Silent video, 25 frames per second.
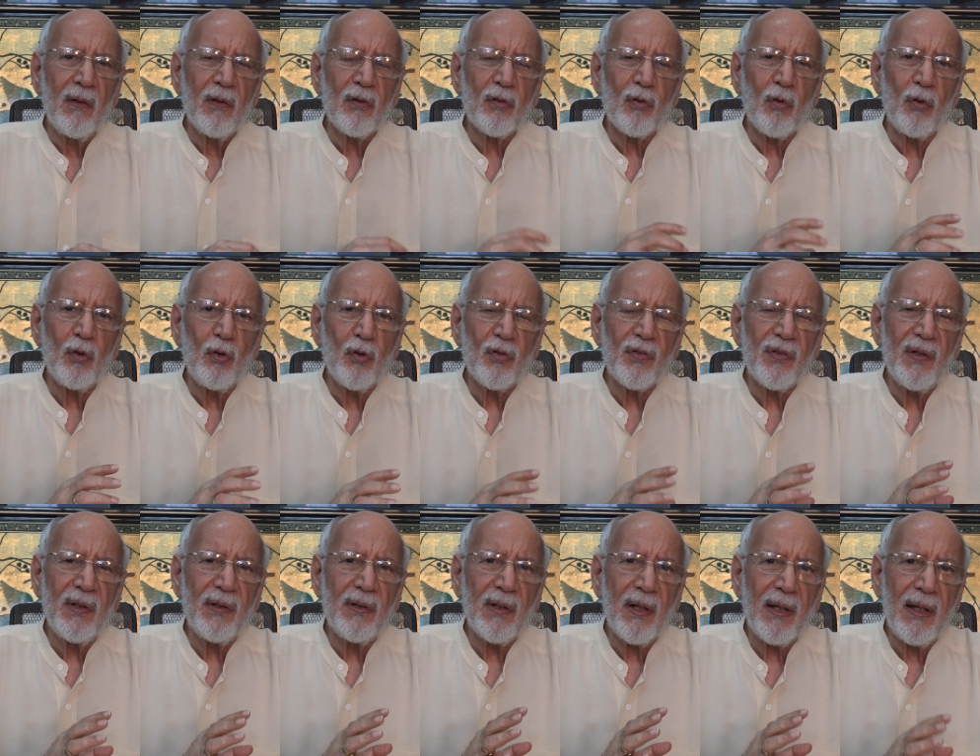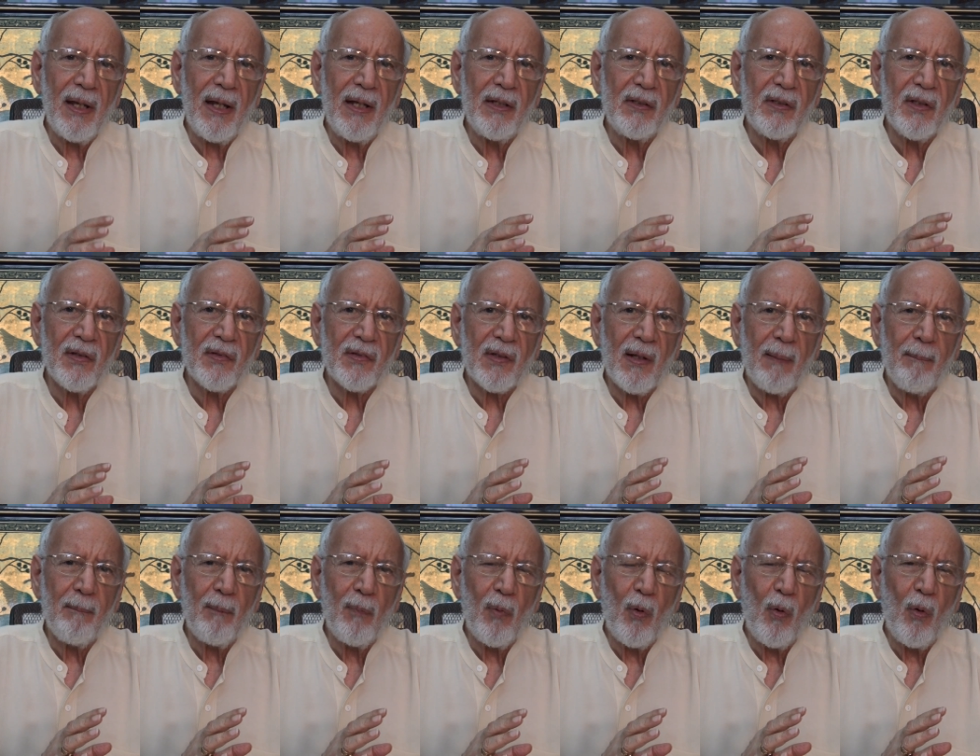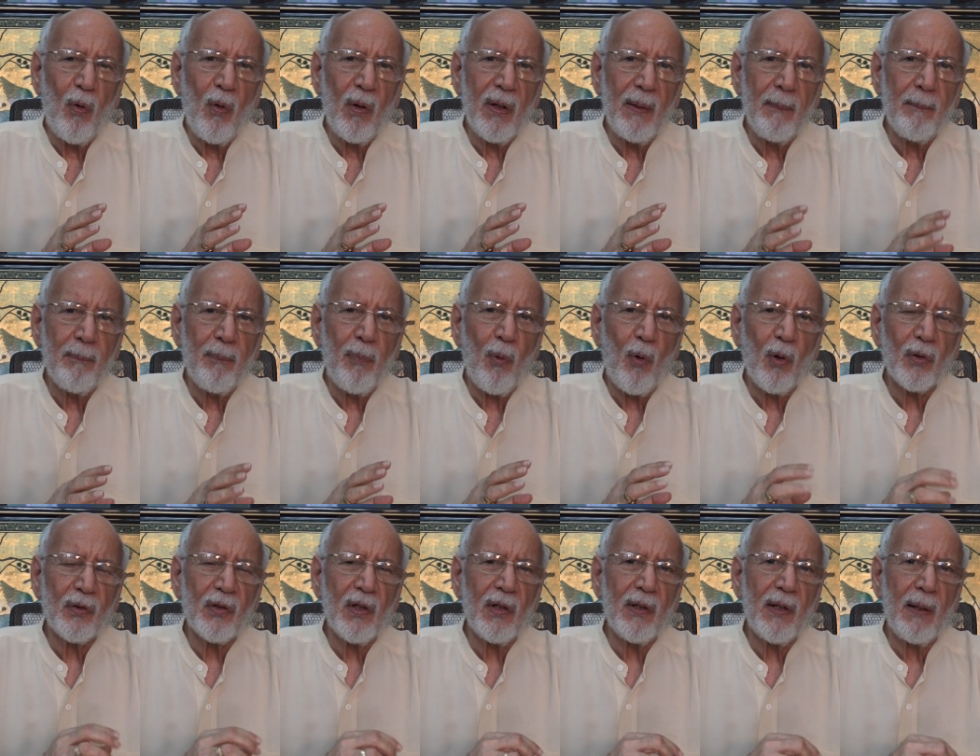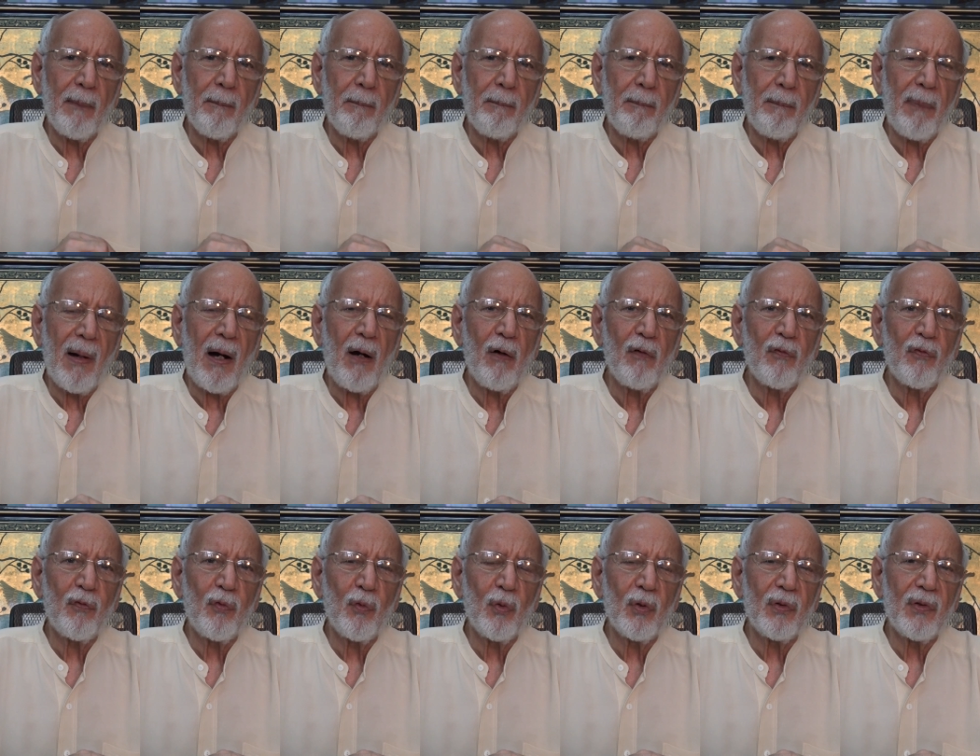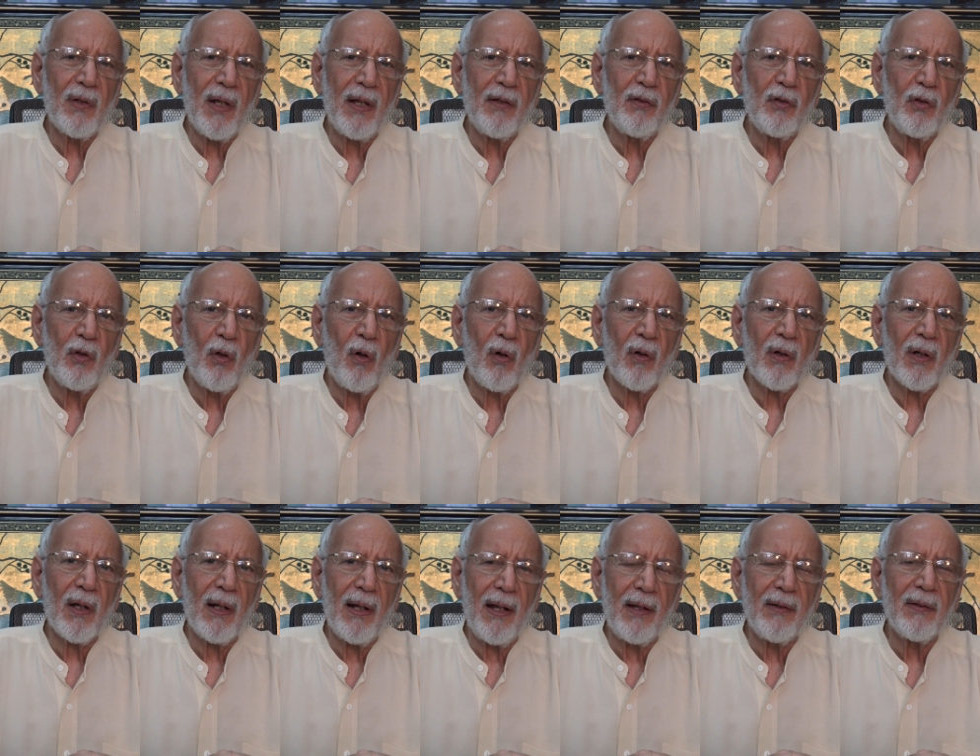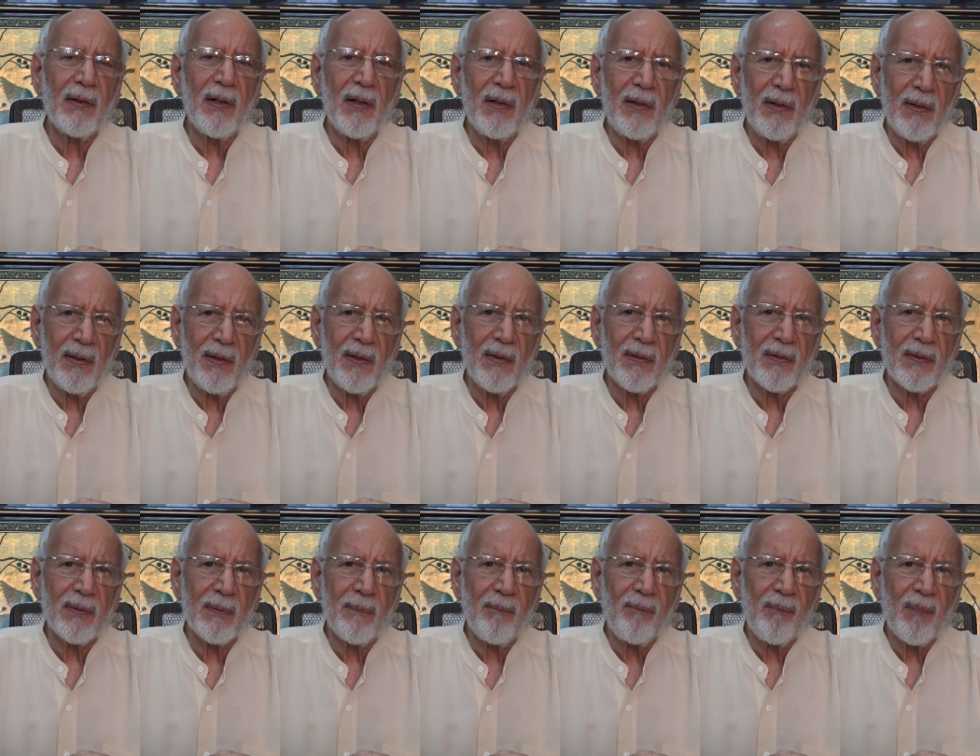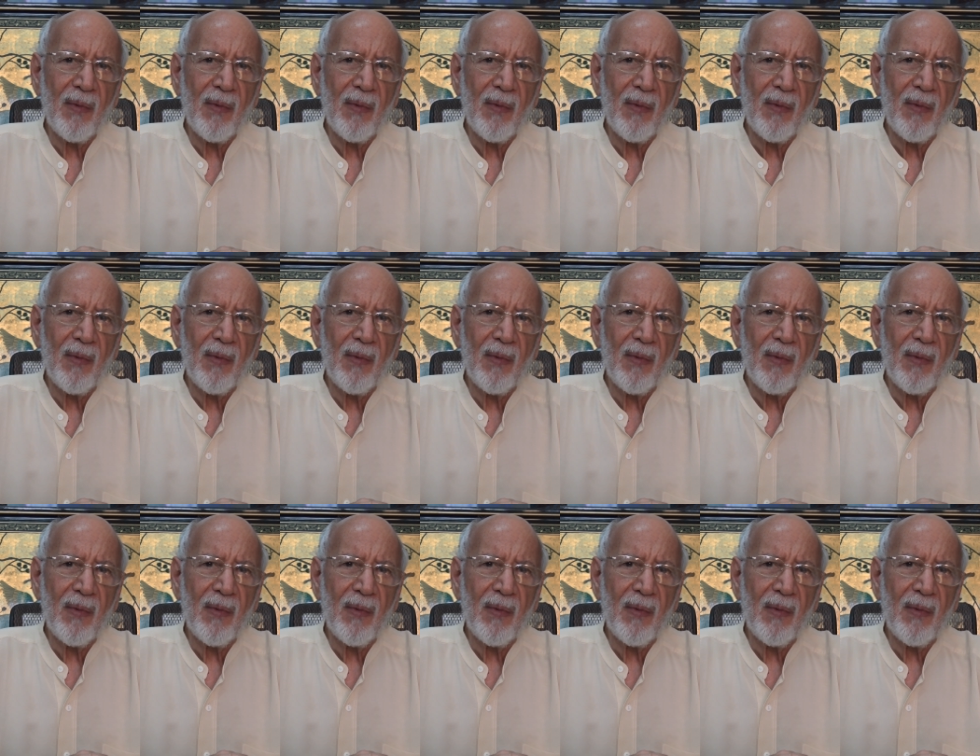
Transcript: So you see the ages are more important and powerful than your calendar years.